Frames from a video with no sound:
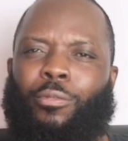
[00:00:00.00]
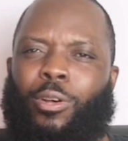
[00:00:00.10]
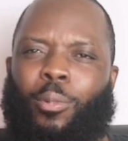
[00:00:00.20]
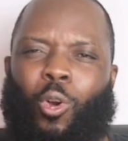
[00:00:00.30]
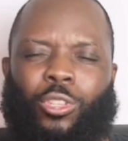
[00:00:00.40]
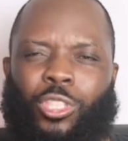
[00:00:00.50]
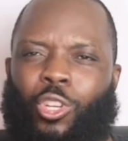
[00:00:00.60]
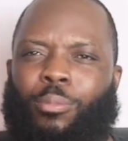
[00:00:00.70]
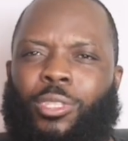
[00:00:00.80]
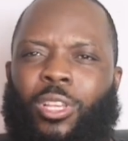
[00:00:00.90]
of
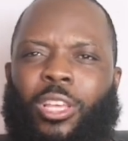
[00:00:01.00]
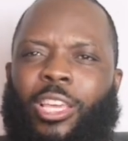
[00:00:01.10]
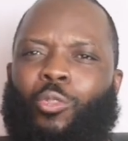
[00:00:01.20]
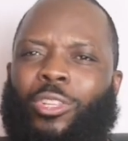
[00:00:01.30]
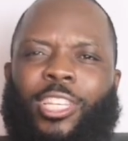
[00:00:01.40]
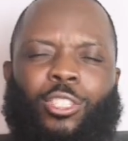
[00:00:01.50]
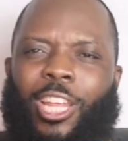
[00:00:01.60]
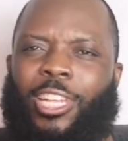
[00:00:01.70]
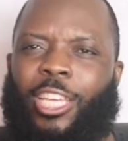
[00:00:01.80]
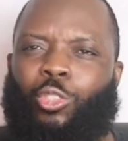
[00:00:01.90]
customs, you know, and things of
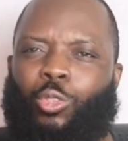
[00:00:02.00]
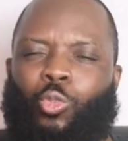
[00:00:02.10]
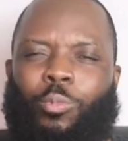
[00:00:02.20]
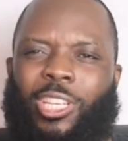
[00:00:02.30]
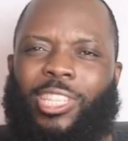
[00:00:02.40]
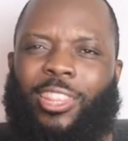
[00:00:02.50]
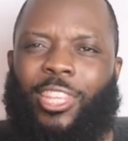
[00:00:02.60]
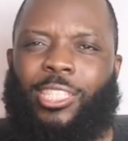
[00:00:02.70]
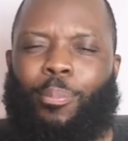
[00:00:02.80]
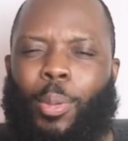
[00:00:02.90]
that nature. So these are
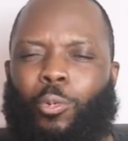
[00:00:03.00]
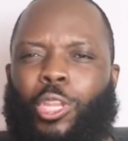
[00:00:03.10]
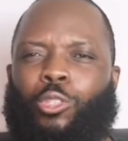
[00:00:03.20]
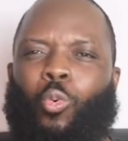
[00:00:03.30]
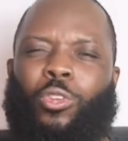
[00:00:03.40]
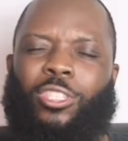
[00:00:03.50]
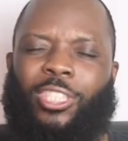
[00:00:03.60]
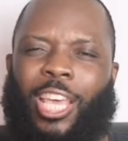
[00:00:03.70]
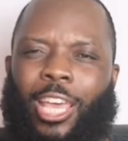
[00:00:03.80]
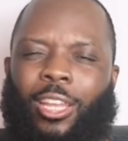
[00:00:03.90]
things that people need to
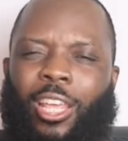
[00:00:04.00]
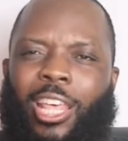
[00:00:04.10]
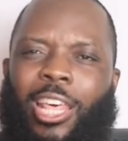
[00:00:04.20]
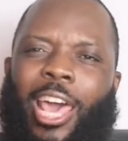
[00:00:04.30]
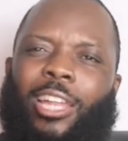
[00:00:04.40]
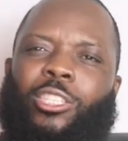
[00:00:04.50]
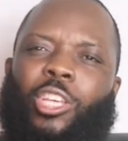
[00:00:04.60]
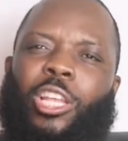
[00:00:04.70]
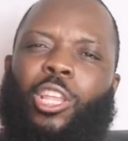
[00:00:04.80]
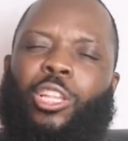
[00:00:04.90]
understand. And
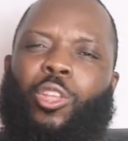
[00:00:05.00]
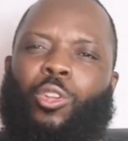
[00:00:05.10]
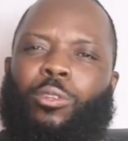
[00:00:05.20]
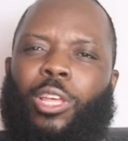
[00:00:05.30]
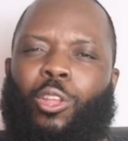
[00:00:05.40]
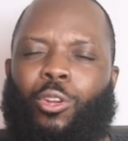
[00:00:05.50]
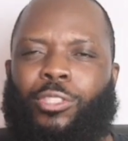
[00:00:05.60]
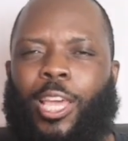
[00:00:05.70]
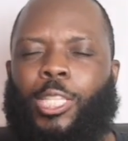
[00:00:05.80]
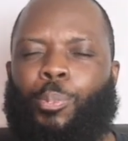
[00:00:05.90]
a lot
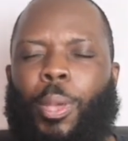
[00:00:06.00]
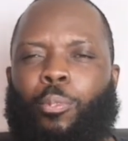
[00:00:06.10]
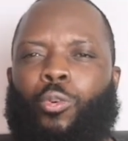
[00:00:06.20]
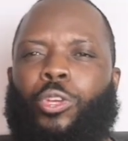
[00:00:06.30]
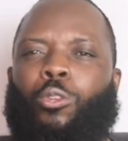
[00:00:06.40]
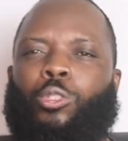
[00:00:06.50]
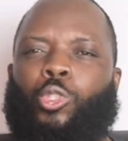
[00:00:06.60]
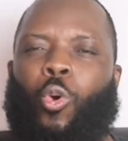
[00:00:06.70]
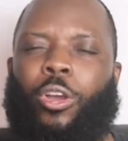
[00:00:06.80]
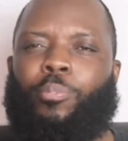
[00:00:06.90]
of times people, you know,
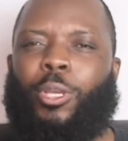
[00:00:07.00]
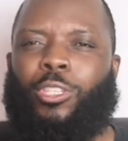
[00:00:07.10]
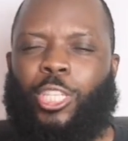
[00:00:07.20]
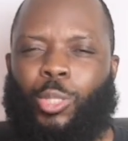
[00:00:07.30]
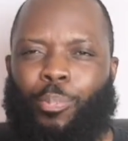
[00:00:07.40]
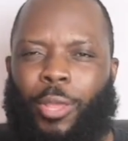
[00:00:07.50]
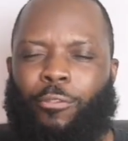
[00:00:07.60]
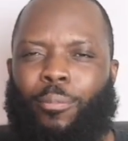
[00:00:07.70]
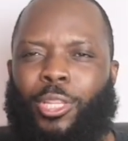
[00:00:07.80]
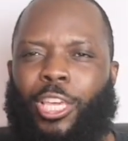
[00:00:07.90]
talk because they speak
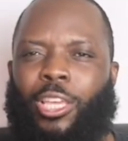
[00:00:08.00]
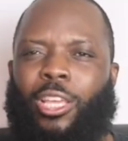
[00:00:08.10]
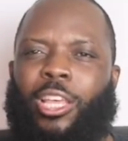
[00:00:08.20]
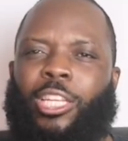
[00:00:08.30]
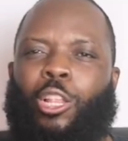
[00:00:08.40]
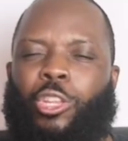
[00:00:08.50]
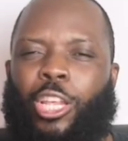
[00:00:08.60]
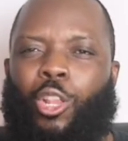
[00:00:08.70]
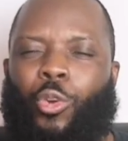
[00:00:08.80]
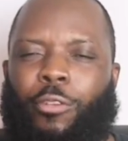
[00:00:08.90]
from
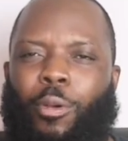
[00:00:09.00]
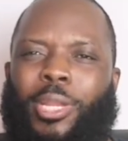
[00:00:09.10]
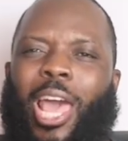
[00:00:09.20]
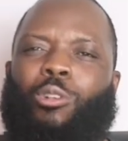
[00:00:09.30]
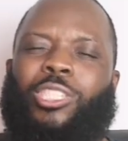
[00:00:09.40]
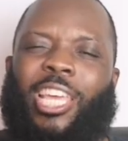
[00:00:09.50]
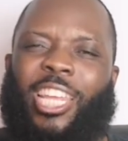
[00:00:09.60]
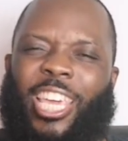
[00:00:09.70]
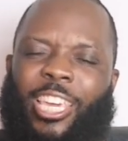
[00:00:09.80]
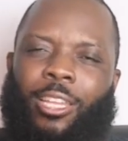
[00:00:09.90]
they're looking from the
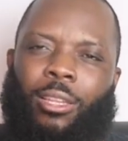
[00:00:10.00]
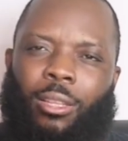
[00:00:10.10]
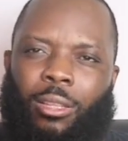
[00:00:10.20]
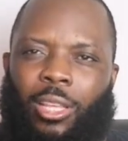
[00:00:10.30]
outside in.